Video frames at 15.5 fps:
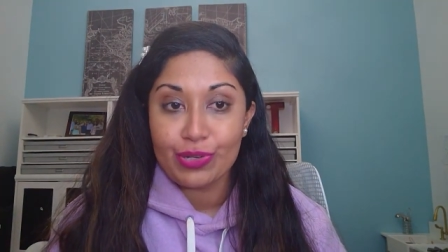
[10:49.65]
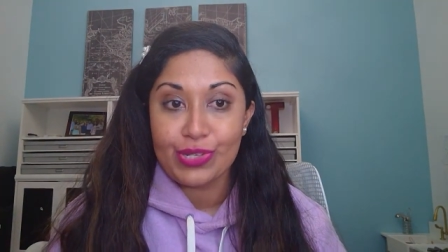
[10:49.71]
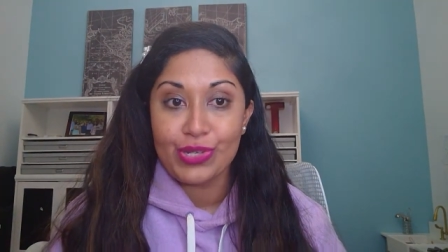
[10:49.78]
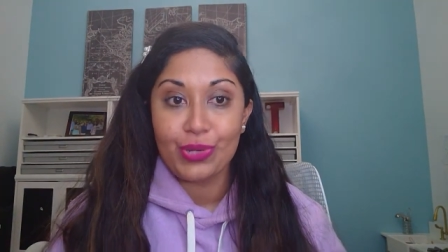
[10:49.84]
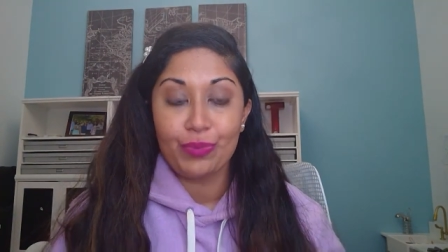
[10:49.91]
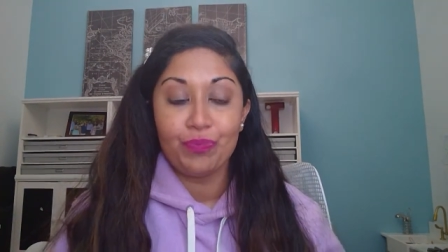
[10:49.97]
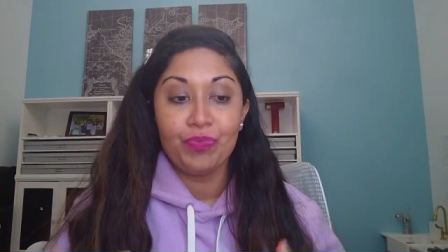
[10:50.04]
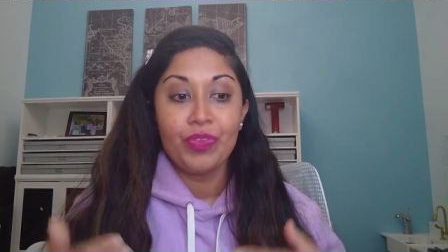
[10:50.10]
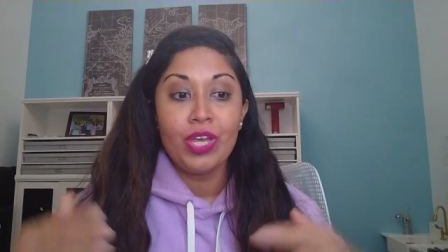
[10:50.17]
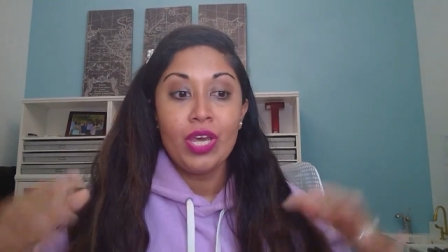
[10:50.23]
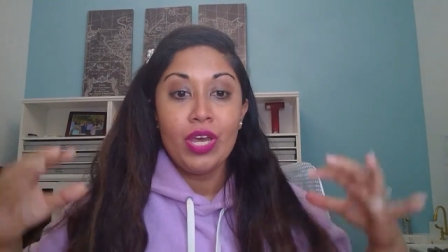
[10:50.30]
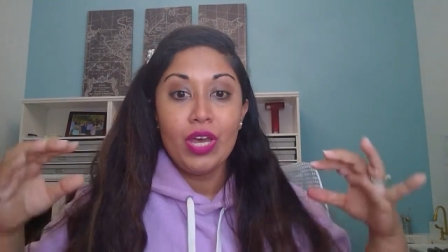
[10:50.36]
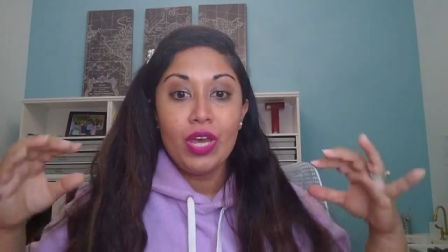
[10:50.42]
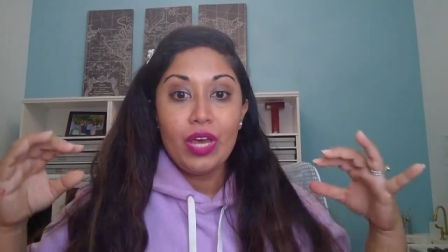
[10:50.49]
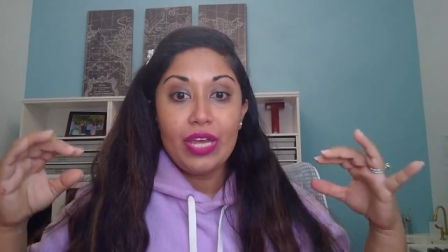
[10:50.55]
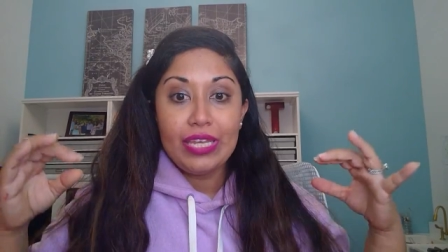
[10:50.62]
So
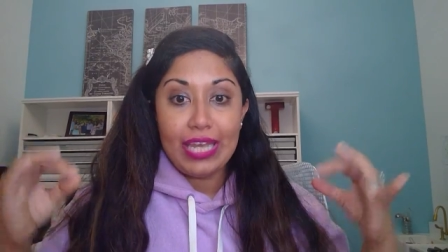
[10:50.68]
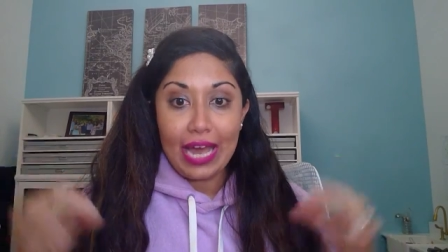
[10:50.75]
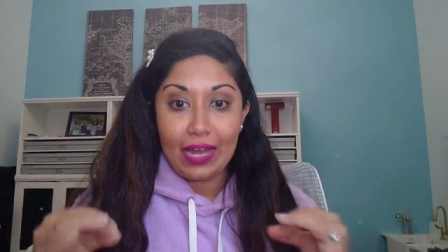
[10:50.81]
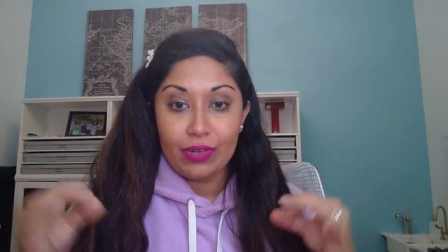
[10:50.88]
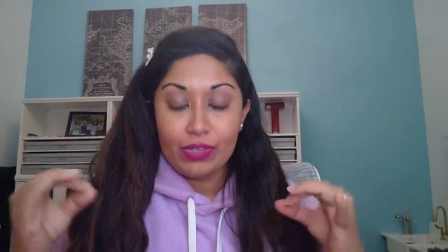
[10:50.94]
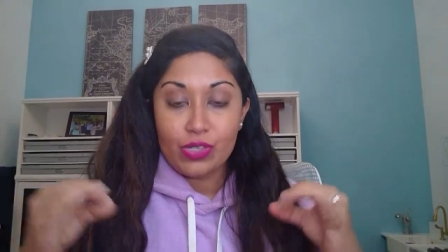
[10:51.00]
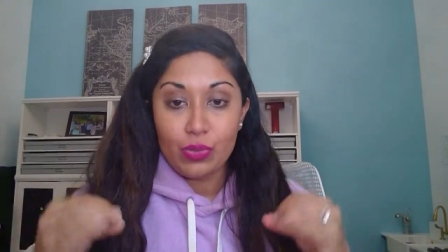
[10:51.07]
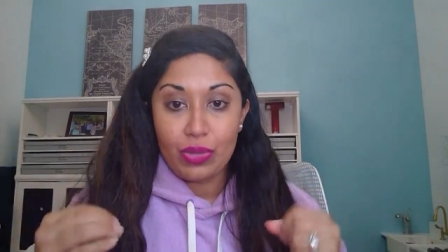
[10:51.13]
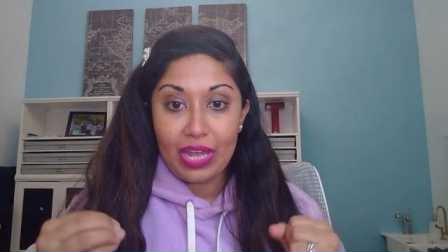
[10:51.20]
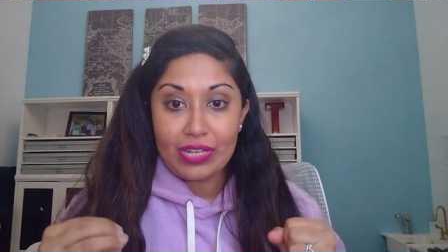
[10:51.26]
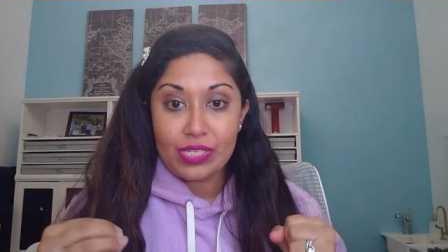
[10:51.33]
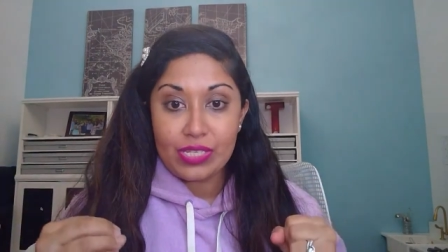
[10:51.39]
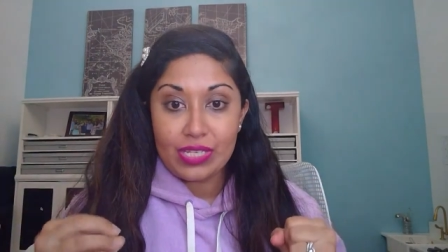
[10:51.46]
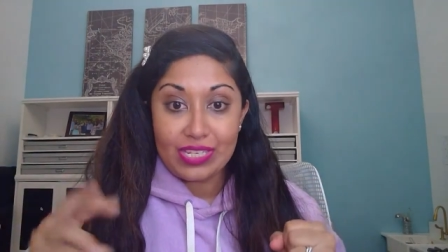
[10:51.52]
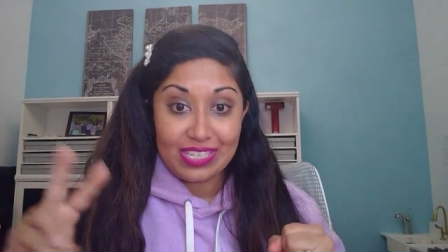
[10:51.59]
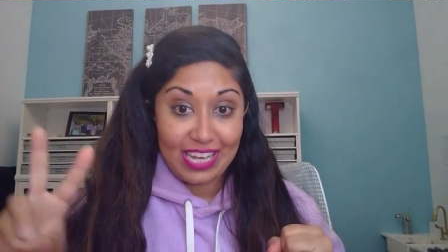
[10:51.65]
yeah, so
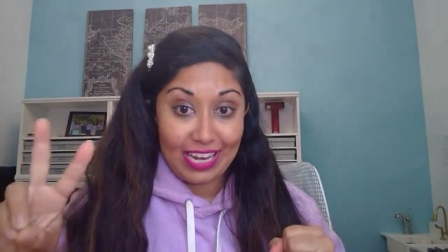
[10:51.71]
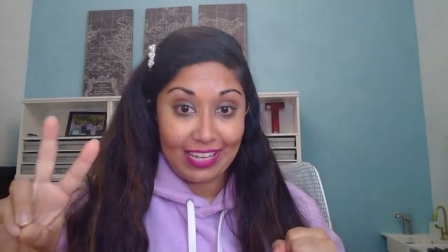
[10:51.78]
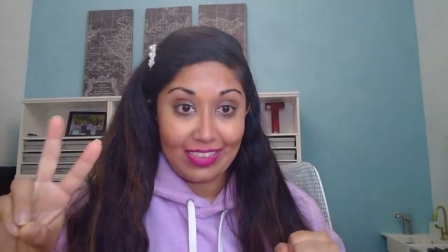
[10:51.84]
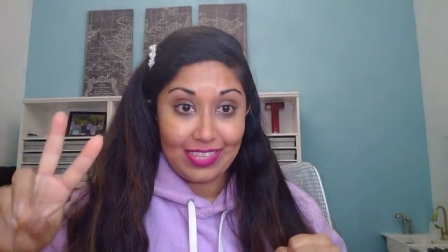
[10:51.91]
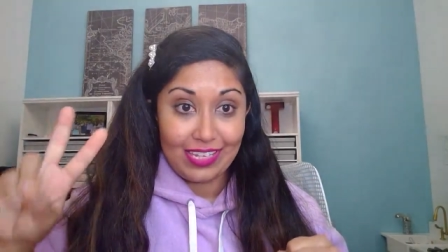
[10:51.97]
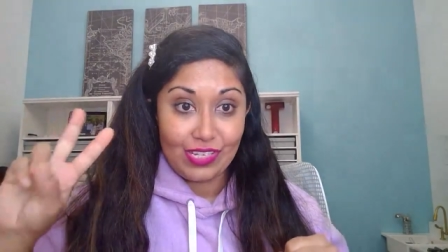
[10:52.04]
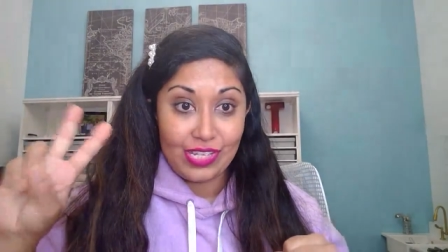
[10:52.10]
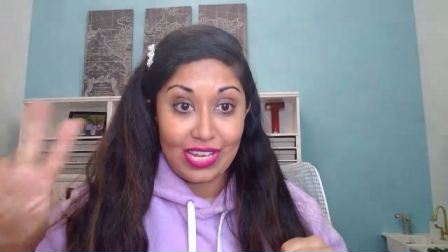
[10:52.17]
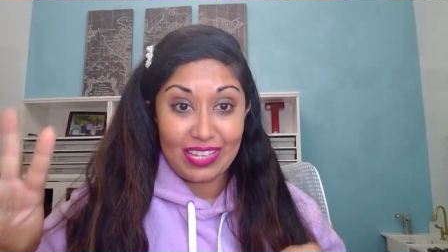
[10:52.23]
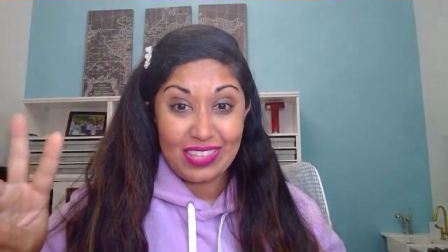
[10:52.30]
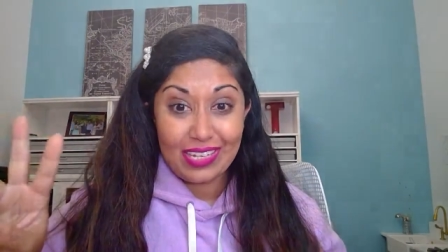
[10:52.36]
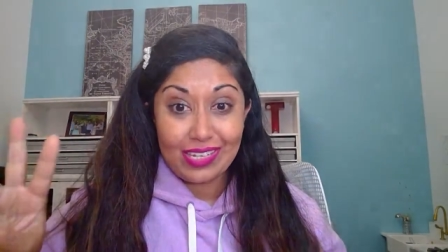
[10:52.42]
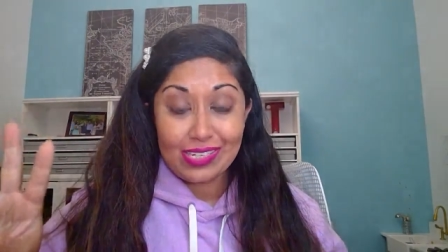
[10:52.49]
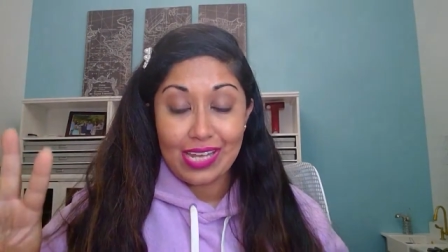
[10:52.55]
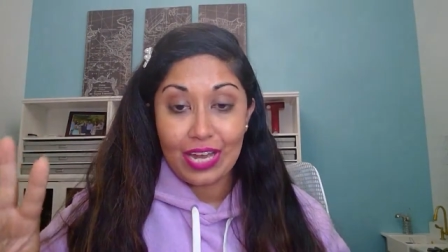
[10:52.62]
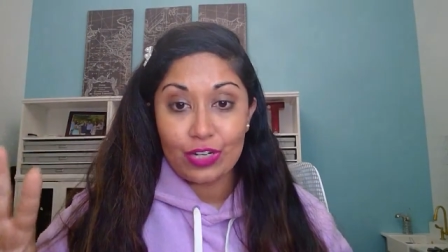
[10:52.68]
that's the second thing. Second
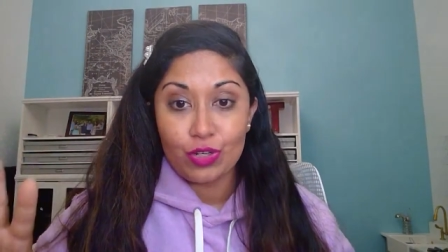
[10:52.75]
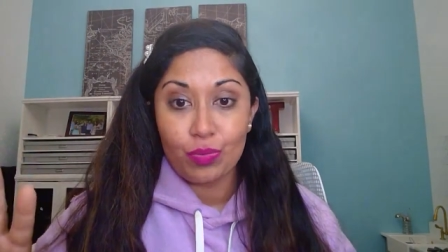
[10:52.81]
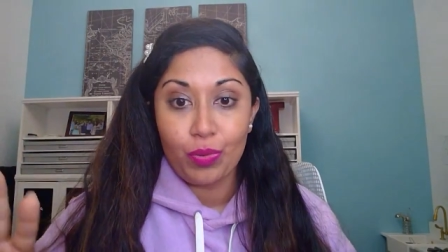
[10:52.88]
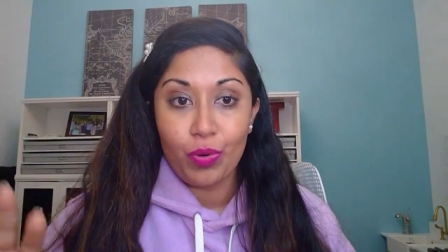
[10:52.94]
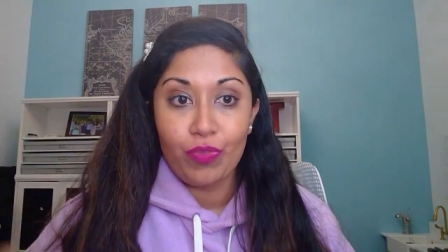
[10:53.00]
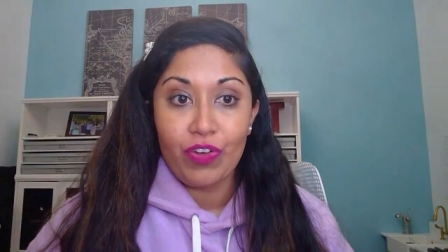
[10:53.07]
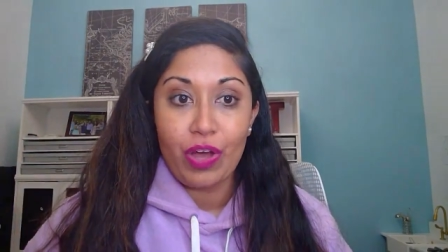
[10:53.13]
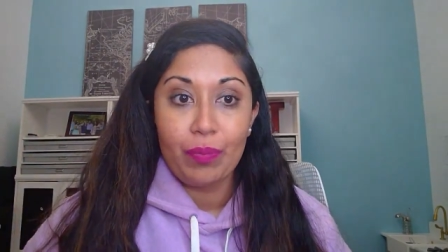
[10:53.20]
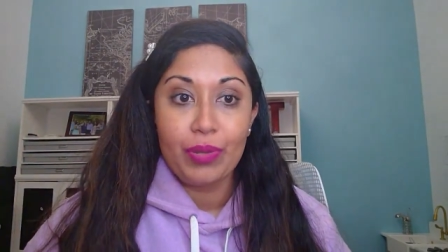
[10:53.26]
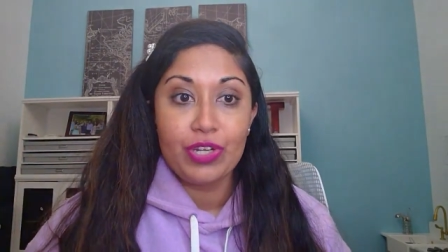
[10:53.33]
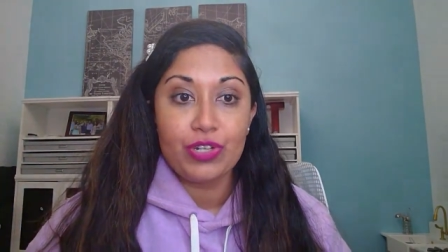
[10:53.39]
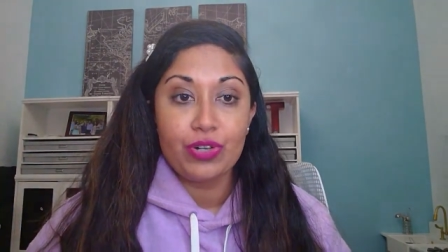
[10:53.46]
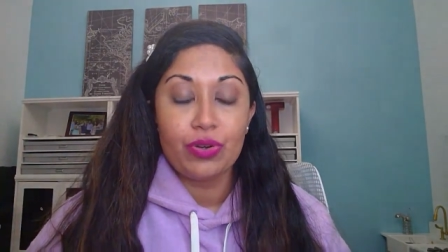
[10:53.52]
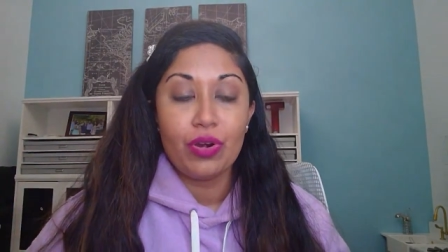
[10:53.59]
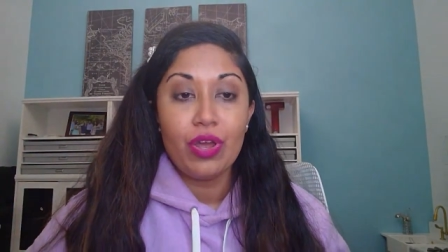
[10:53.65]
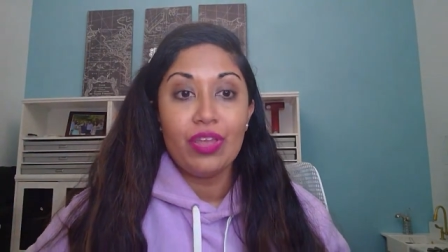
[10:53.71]
thing is actual profile
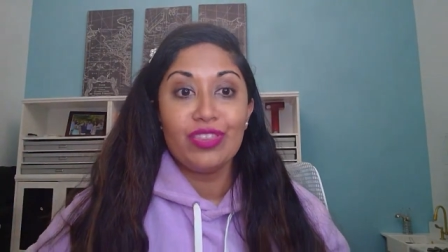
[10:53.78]
picture.